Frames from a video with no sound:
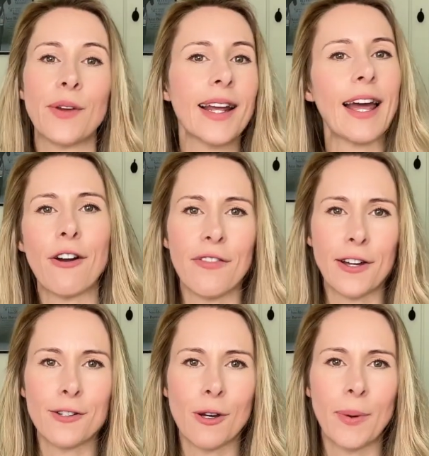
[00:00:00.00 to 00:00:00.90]
clarify
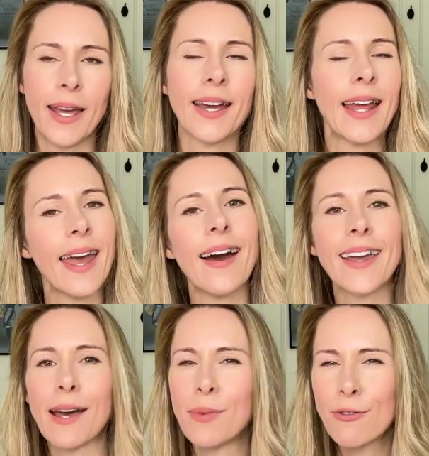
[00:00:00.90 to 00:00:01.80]
your topic, and AI
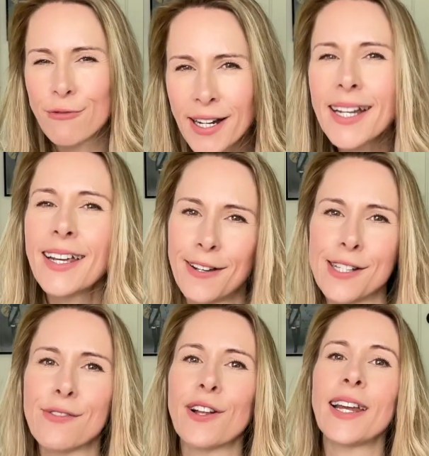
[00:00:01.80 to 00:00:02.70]
can be really
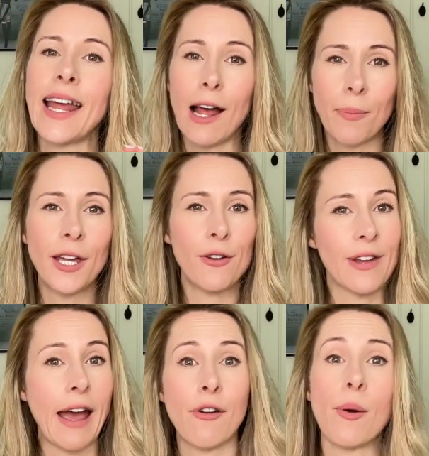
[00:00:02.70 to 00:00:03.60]
useful in helping you
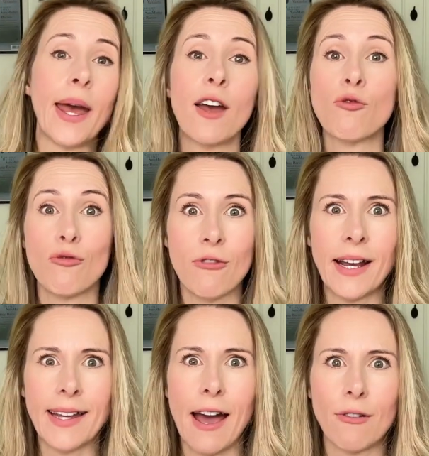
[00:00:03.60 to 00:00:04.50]
narrow it
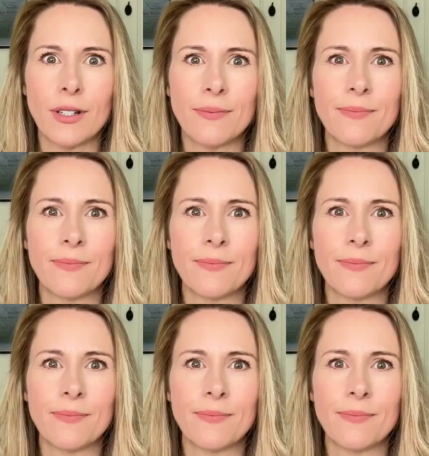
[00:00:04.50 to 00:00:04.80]
right down.